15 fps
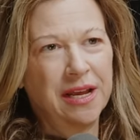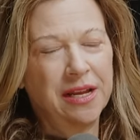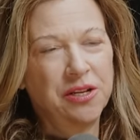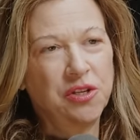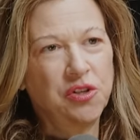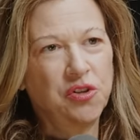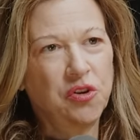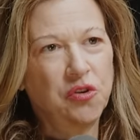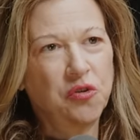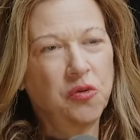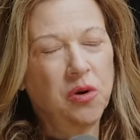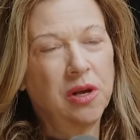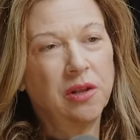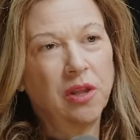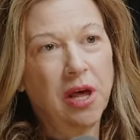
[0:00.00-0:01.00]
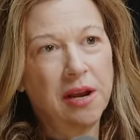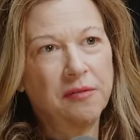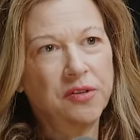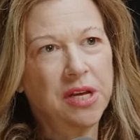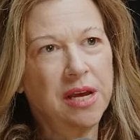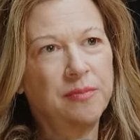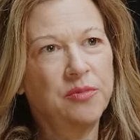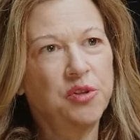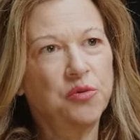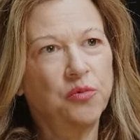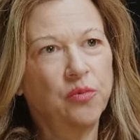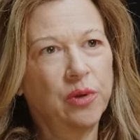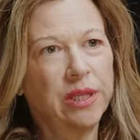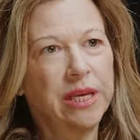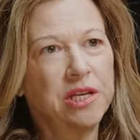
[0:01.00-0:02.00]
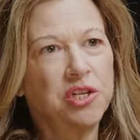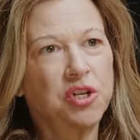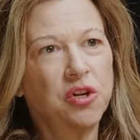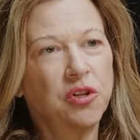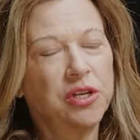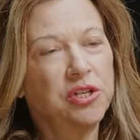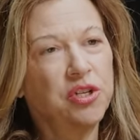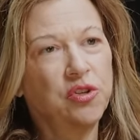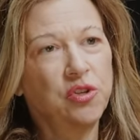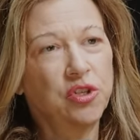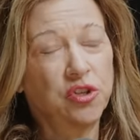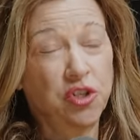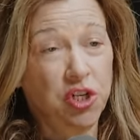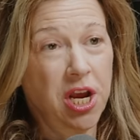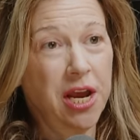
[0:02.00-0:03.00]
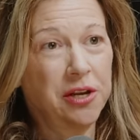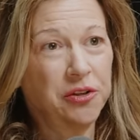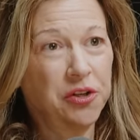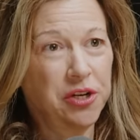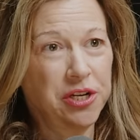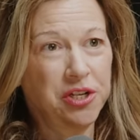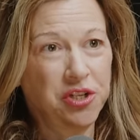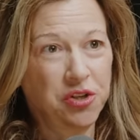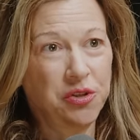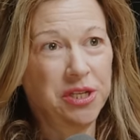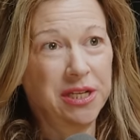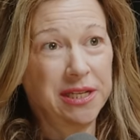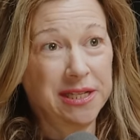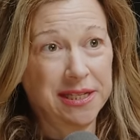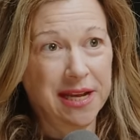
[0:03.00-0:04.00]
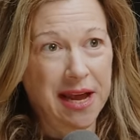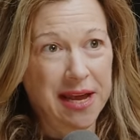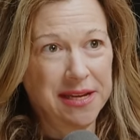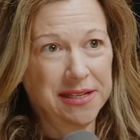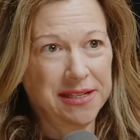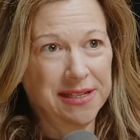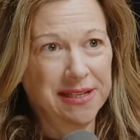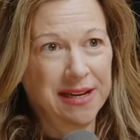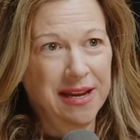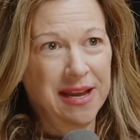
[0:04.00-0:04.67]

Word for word: And so a lot of times relational issues are childhood issues in disguise.